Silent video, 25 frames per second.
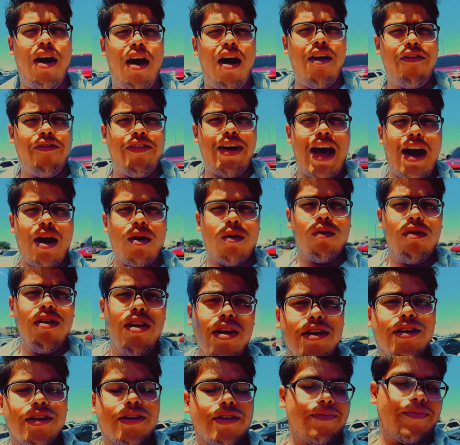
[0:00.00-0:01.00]
off at
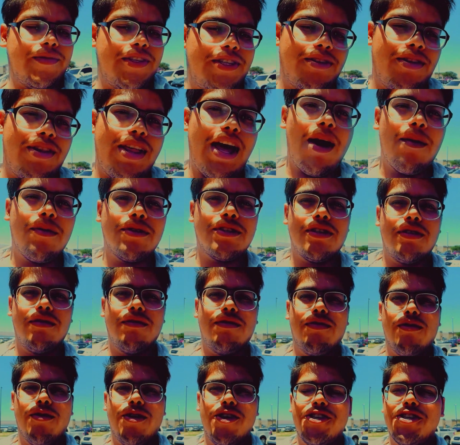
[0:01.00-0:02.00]
work, so that was
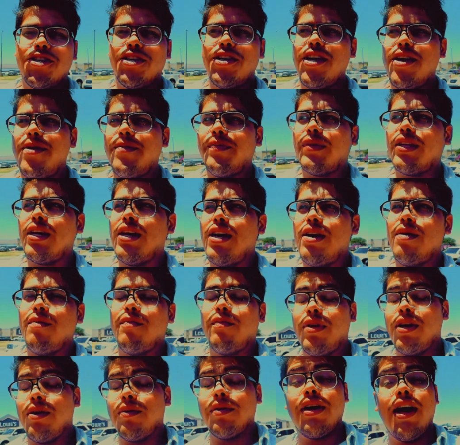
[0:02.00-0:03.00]
unfortunate.
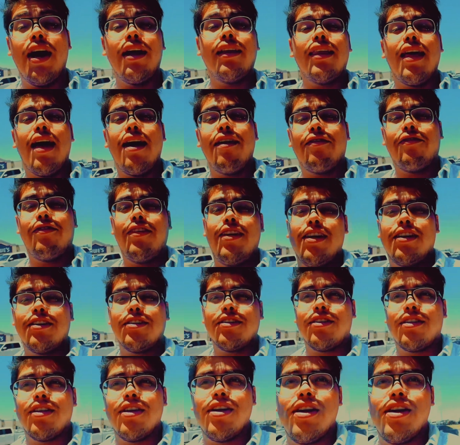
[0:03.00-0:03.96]
But we got that fixed.